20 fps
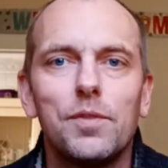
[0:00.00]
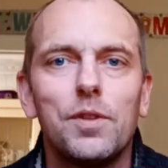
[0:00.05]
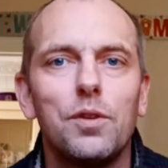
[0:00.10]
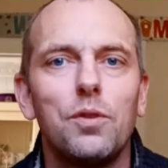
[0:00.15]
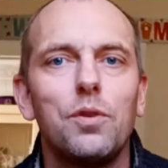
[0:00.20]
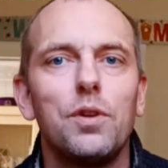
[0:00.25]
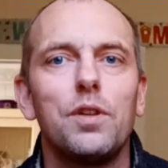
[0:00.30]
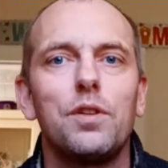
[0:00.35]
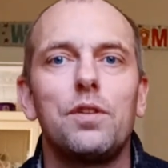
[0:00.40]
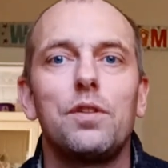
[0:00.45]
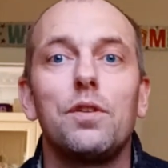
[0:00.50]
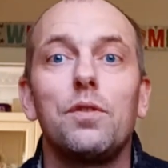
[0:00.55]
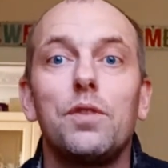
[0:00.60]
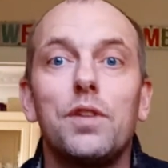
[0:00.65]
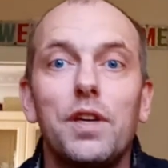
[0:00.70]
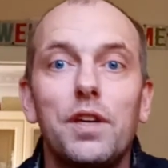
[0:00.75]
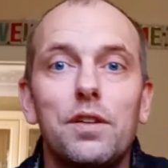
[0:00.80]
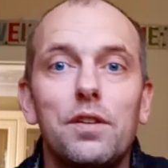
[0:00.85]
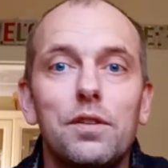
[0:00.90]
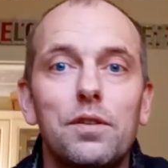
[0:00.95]
All
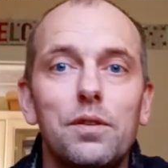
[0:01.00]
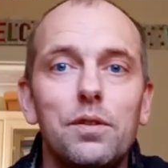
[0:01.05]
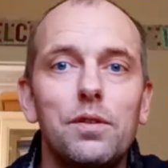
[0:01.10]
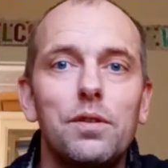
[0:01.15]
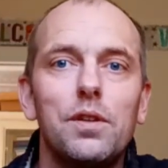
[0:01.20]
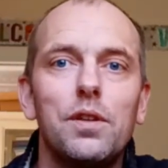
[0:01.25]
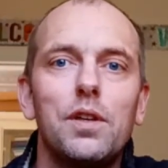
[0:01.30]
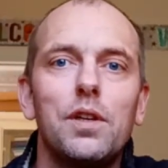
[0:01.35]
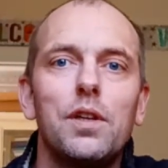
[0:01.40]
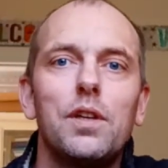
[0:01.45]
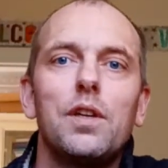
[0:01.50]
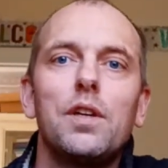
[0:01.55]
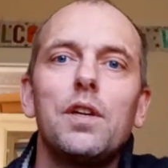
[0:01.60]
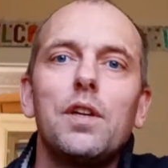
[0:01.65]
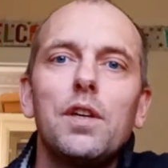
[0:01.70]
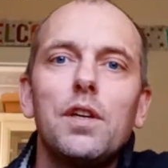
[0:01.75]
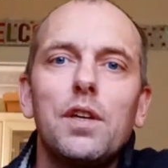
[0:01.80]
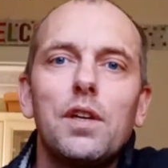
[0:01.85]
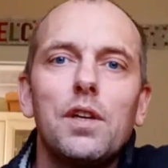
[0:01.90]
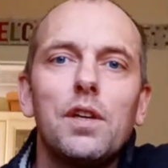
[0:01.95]
they do
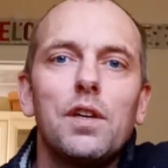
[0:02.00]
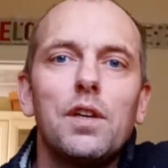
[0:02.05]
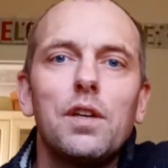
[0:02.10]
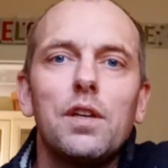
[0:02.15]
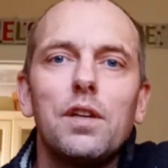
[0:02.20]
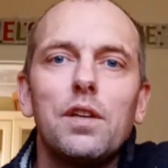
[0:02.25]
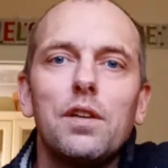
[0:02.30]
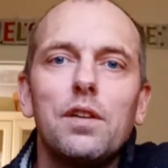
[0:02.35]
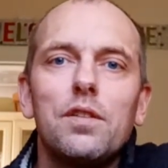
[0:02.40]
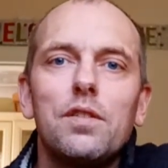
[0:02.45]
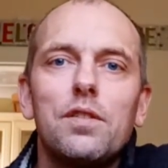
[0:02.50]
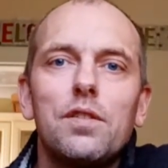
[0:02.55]
is